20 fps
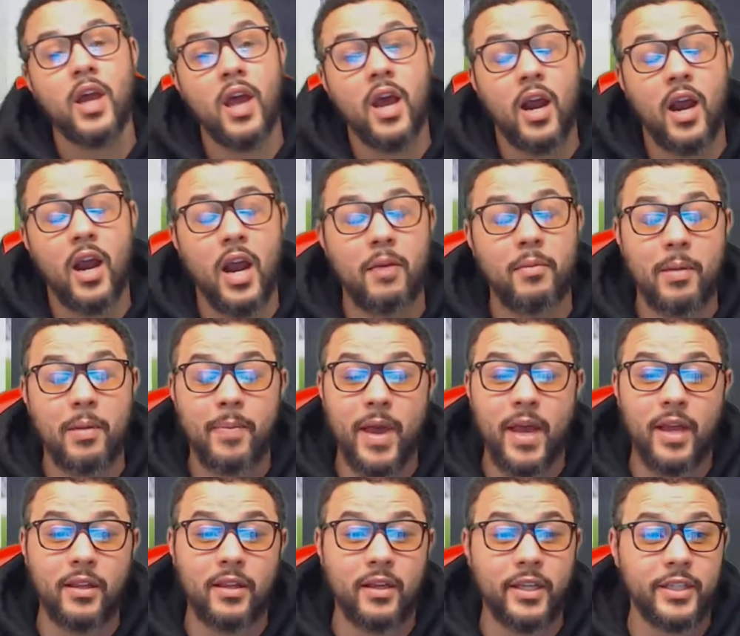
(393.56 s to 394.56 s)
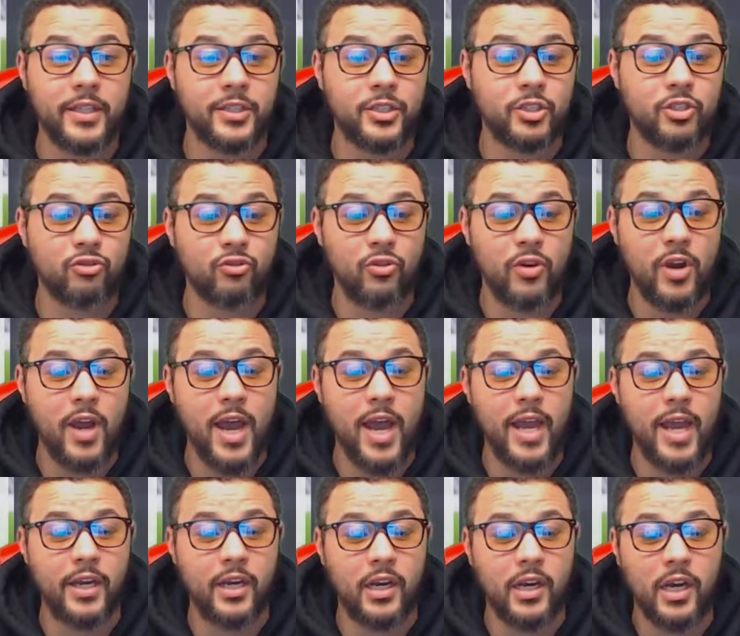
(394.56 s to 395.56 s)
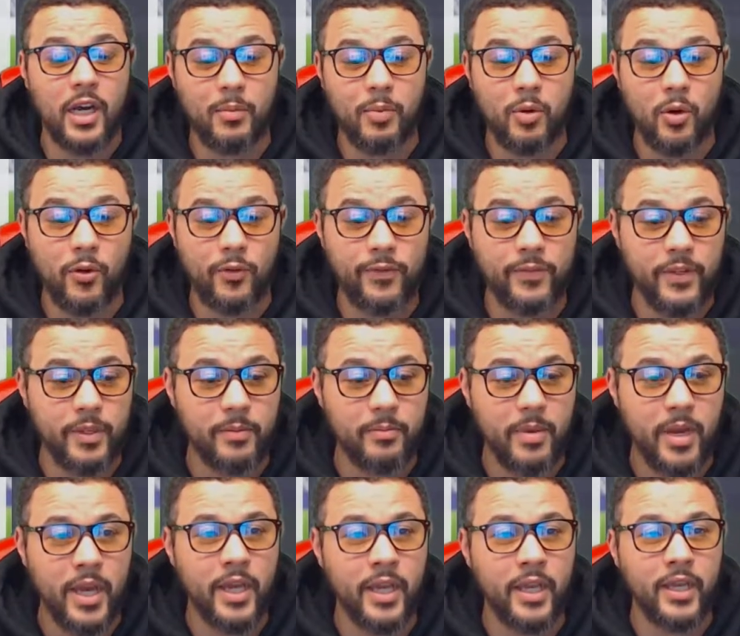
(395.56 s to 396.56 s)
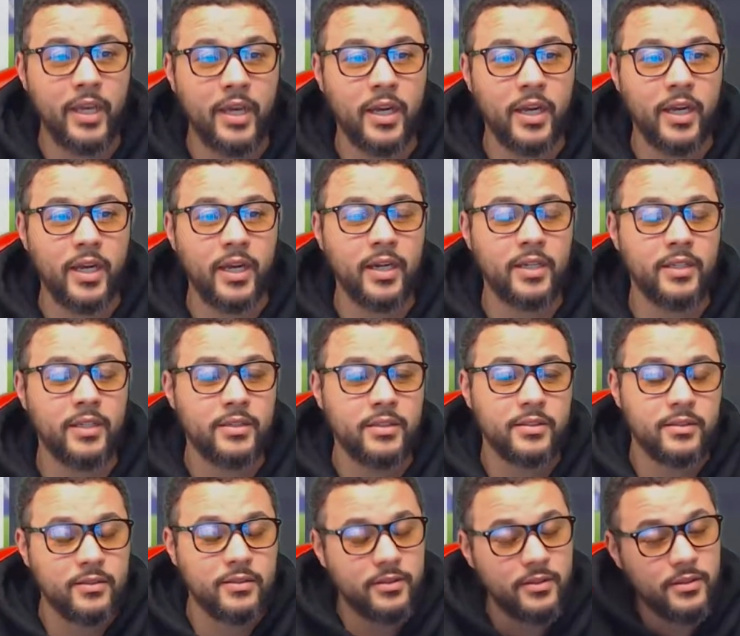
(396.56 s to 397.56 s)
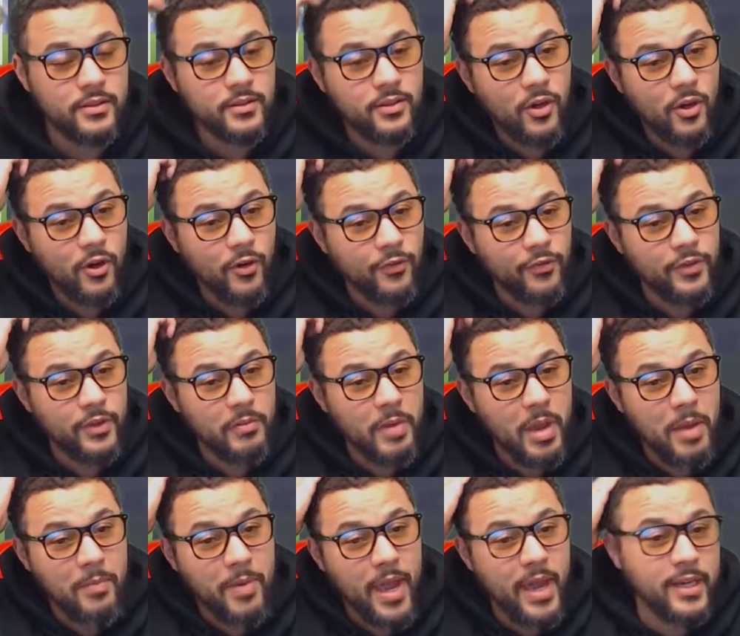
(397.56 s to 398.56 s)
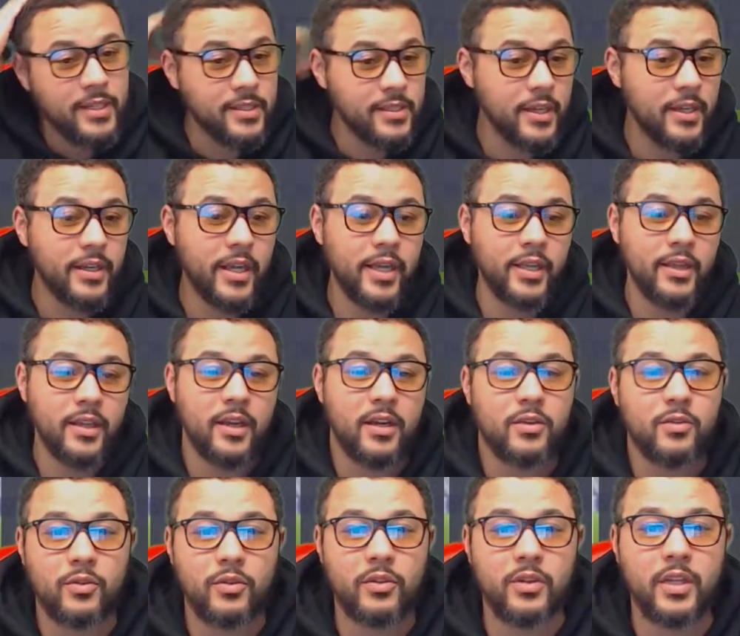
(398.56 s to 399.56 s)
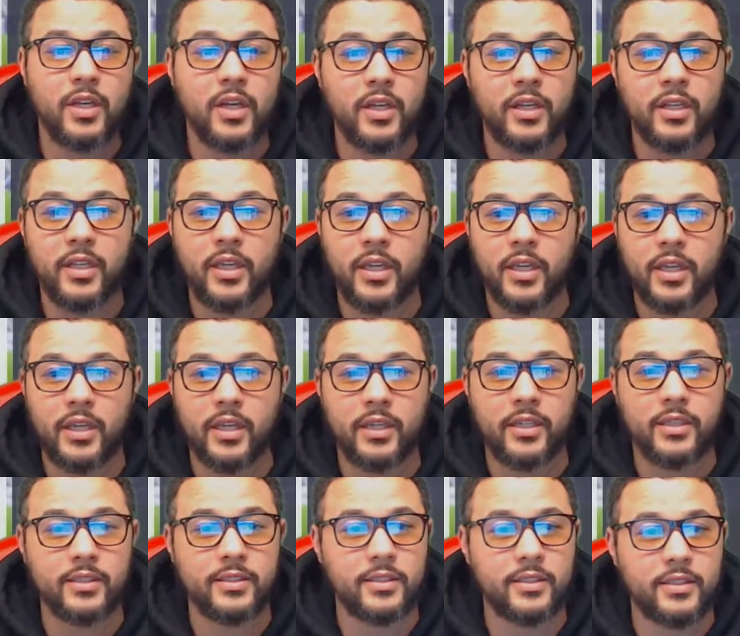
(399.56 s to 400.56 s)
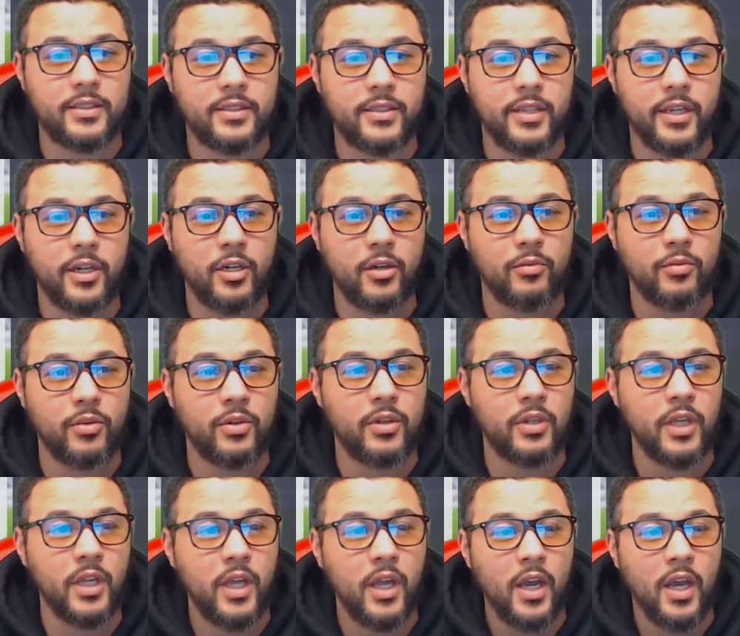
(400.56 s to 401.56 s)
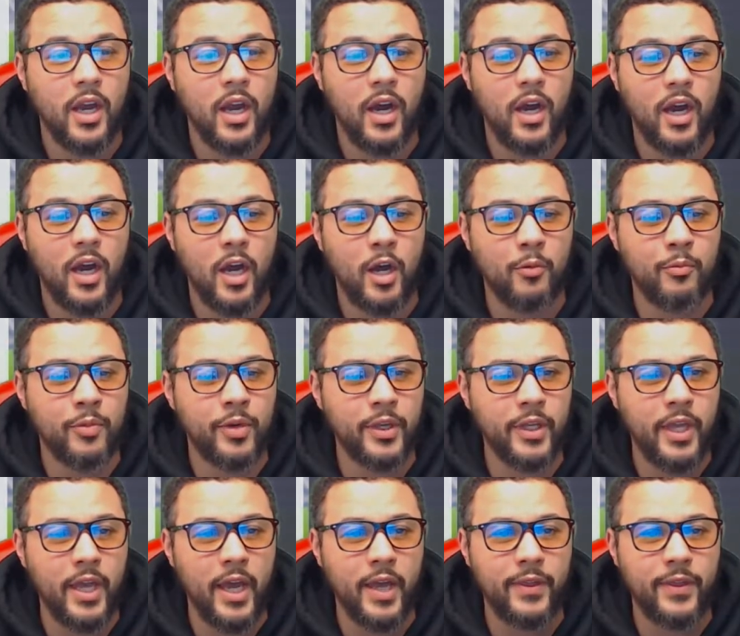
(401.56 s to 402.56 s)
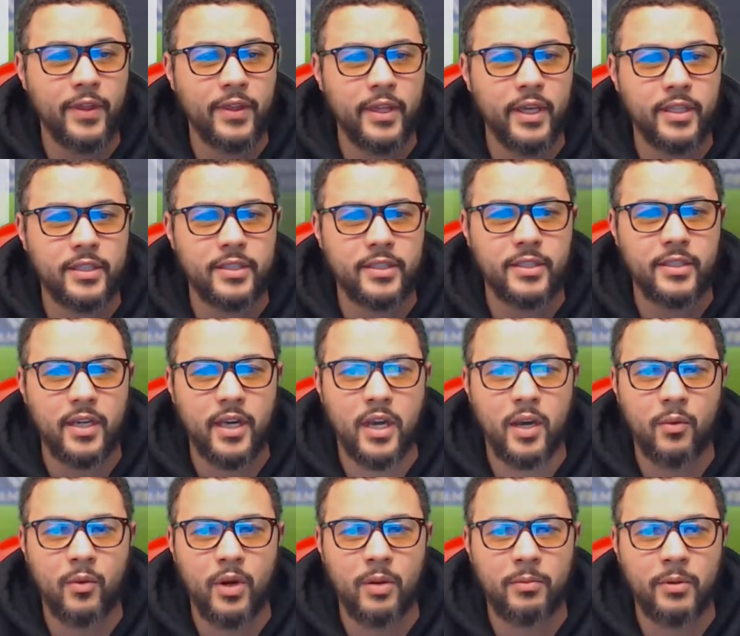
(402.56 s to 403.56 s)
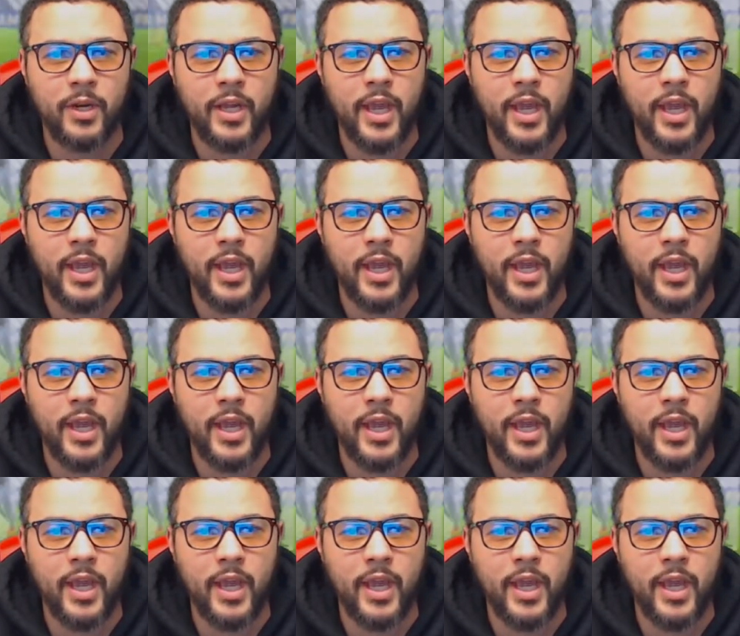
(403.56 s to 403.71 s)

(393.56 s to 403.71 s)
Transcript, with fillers: All right, my pack luck has dried up. Hopefully my uh, hopefully my pack Sunday luck will uh, kick in because this is terrible. Um, but yeah, I think that's uh, what I'm going to